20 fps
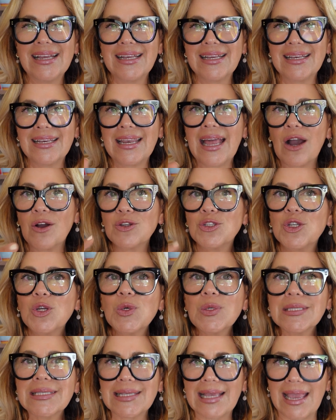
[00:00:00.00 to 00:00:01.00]
Now you
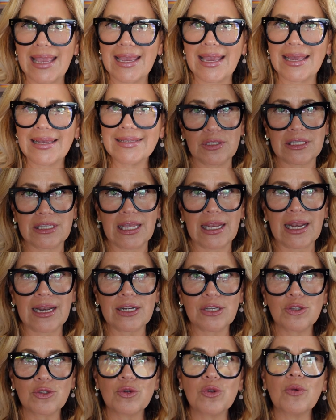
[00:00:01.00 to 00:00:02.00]
say it. There
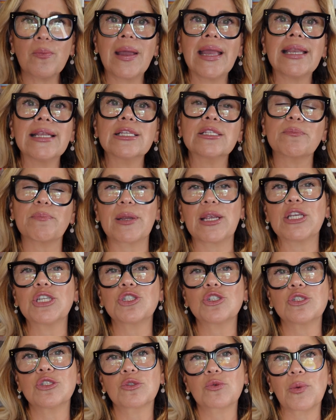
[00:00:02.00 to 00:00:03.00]
are two main
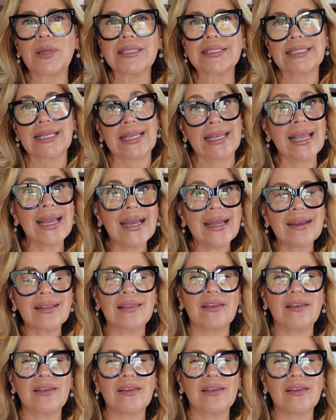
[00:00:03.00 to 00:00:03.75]
expressions with tener.